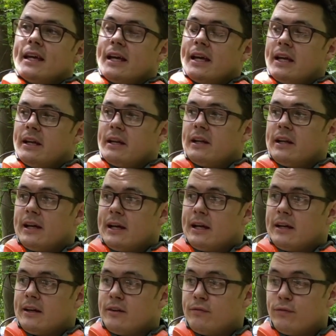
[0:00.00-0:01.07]
And
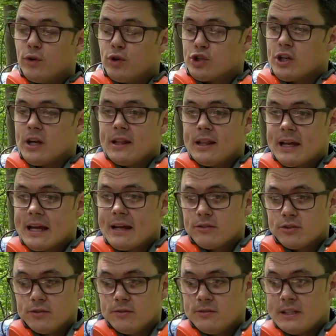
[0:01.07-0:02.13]
unfortunately, the
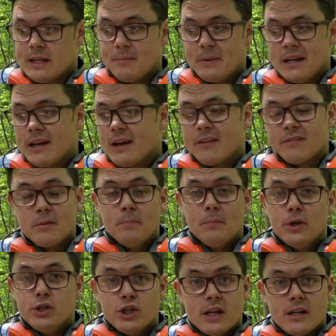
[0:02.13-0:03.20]
council seemingly don't have the
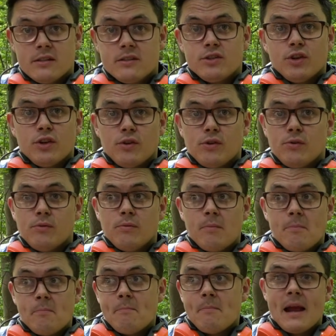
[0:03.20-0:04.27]
budget to
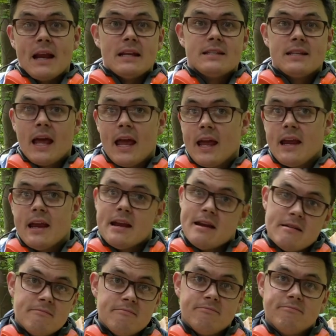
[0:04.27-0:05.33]

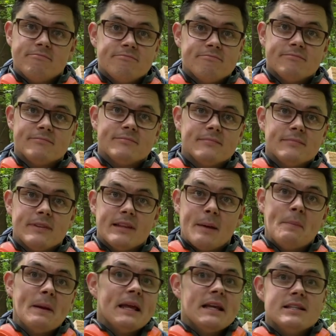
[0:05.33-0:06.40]
maintain their
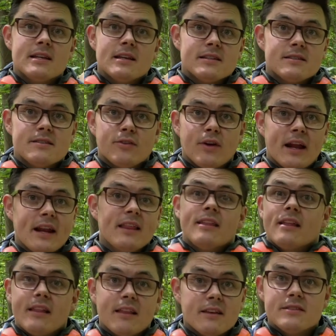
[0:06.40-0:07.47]
pieces or
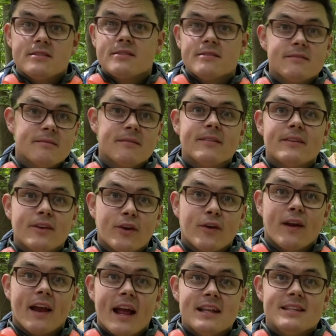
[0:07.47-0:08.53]
anything that's
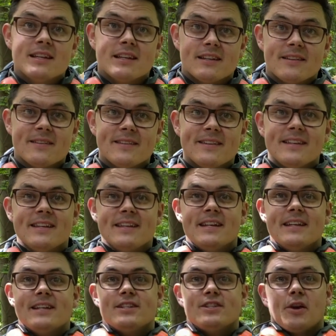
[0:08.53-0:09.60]
created.
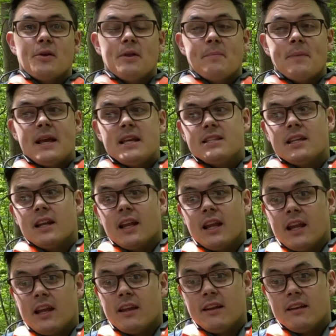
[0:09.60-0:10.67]
So
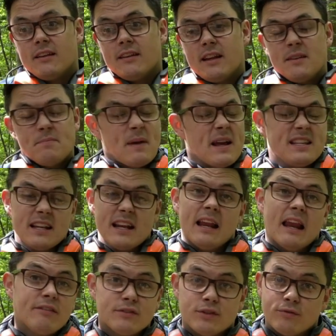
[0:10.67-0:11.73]
it's basically
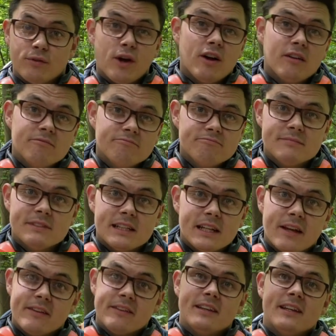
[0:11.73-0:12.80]
left to rot. You
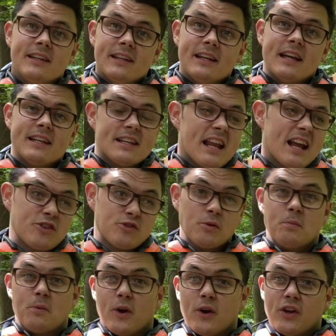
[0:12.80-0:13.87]
know, it's a natural
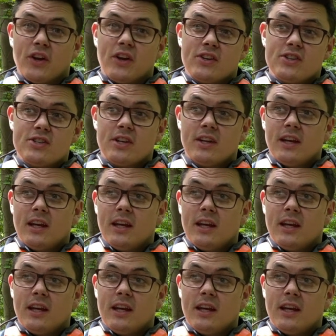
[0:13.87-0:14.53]
product.